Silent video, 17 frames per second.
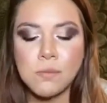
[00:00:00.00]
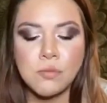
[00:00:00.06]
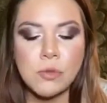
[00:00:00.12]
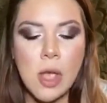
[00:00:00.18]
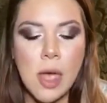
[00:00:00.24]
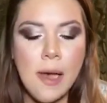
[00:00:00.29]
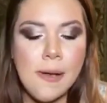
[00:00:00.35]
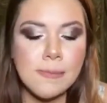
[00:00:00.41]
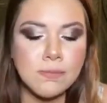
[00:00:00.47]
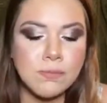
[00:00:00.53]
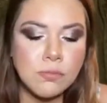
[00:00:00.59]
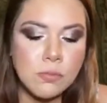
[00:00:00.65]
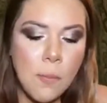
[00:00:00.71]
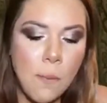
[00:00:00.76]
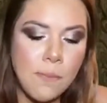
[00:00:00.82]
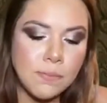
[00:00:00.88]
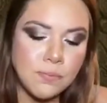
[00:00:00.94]
And
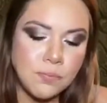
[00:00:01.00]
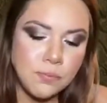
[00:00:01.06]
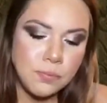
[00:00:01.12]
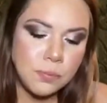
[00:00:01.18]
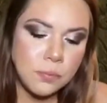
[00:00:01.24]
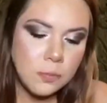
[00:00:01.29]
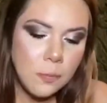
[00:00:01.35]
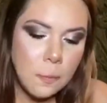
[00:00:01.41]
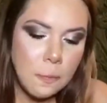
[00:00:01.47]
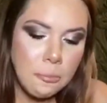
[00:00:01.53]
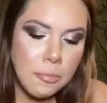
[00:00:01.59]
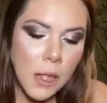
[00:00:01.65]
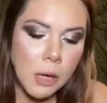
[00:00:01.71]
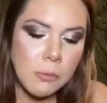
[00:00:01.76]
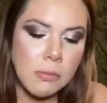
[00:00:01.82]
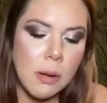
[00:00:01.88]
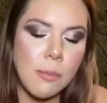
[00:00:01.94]

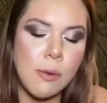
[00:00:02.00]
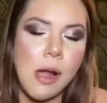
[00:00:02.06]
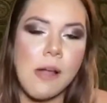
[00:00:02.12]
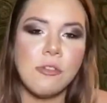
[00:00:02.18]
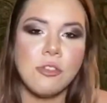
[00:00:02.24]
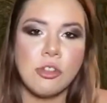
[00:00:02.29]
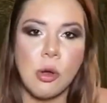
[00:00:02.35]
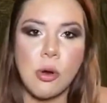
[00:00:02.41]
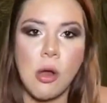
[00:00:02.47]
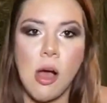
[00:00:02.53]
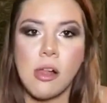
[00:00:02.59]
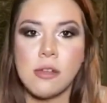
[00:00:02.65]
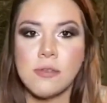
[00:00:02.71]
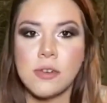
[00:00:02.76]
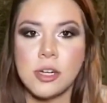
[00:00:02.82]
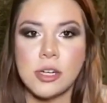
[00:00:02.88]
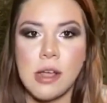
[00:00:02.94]
remember, I've shown
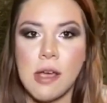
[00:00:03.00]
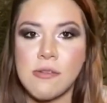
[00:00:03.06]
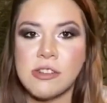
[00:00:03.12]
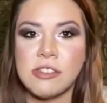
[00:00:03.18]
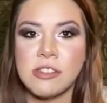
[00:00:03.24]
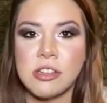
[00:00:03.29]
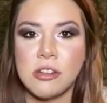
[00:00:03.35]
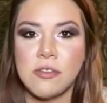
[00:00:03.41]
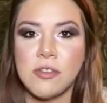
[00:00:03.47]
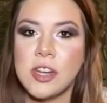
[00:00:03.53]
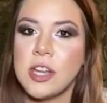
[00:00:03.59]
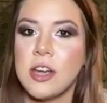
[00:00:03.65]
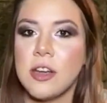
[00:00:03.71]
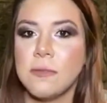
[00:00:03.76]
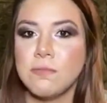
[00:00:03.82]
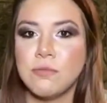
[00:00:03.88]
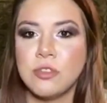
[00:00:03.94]
Oliver in every single
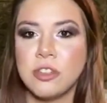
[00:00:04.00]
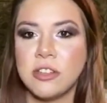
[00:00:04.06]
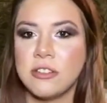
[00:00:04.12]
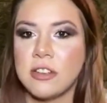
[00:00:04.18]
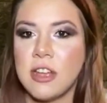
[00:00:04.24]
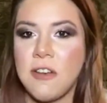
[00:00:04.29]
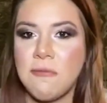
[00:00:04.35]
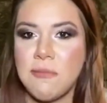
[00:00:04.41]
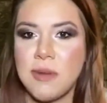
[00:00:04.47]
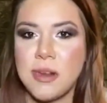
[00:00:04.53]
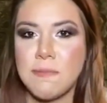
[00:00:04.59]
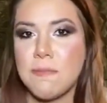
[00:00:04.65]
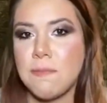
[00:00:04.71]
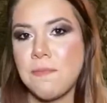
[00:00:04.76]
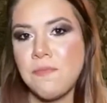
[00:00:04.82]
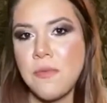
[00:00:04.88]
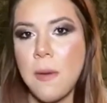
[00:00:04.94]
video since I've
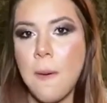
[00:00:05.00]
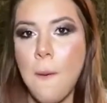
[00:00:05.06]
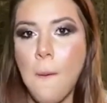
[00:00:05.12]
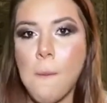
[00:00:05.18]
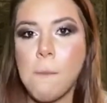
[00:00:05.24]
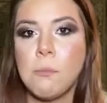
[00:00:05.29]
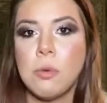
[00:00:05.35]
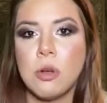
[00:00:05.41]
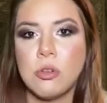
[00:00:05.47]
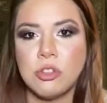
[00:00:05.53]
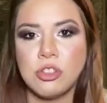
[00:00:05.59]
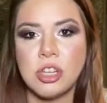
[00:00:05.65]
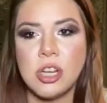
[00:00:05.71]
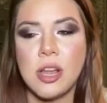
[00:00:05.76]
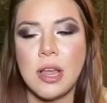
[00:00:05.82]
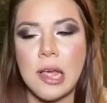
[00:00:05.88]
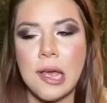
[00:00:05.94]
been
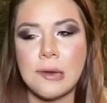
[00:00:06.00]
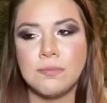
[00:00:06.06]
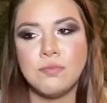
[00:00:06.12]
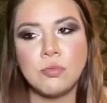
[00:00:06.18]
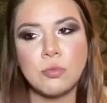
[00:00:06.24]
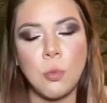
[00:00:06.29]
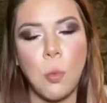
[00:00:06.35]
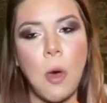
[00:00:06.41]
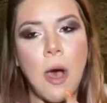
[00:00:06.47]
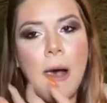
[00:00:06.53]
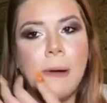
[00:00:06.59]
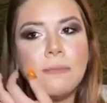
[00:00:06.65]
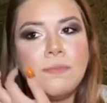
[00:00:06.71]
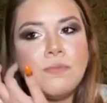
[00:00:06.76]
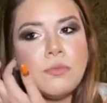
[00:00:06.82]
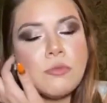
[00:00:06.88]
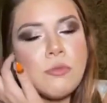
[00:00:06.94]
posting again. Wow.
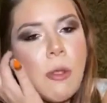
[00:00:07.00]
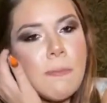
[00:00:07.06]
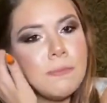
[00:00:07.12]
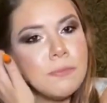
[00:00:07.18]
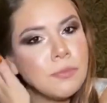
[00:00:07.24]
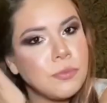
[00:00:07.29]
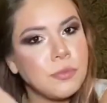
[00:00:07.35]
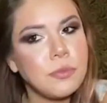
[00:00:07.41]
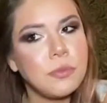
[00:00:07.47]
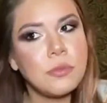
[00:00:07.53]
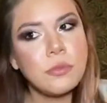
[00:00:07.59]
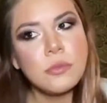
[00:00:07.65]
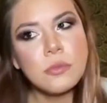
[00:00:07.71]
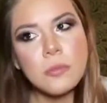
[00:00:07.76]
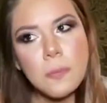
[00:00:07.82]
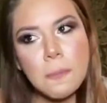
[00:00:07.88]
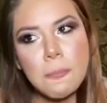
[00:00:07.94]

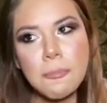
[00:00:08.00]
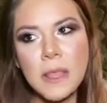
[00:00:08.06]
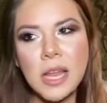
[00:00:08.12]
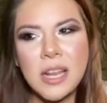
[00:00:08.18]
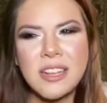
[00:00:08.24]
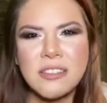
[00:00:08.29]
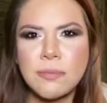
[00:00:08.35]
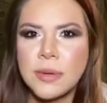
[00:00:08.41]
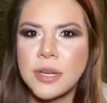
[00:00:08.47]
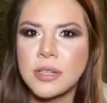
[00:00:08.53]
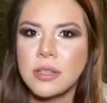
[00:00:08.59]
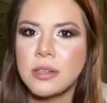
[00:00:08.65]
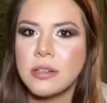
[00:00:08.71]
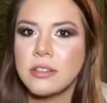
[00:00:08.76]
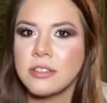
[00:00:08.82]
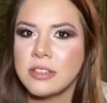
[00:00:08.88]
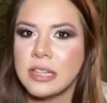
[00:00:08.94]
He's been a
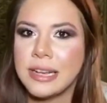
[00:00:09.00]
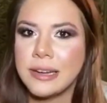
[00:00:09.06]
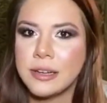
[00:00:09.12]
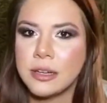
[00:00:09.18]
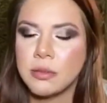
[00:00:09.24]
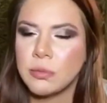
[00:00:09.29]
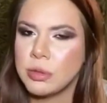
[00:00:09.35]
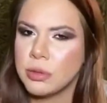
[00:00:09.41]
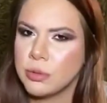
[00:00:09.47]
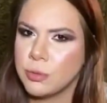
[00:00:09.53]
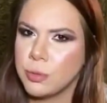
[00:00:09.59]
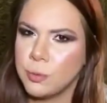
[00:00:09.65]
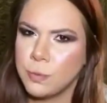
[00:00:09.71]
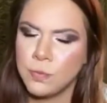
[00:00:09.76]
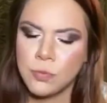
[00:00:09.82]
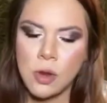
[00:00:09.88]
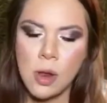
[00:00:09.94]
little sick and we were
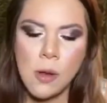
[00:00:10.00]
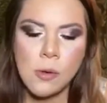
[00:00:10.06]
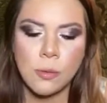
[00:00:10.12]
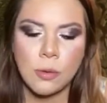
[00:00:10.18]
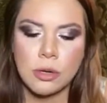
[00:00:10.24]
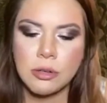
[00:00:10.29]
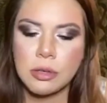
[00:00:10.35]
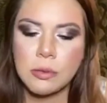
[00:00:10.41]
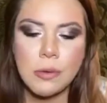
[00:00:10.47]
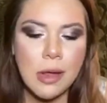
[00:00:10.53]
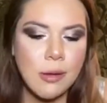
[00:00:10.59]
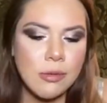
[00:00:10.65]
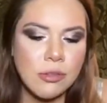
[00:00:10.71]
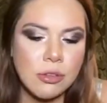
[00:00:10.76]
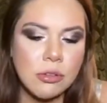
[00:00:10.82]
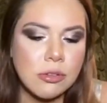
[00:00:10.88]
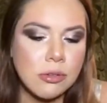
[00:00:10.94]
wondering why he
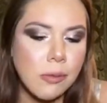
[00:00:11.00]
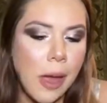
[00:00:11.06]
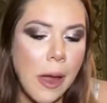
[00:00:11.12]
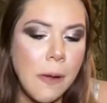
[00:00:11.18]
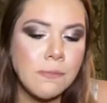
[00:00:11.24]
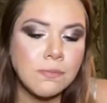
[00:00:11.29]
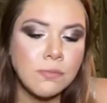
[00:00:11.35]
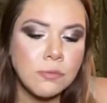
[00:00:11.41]
was losing weight.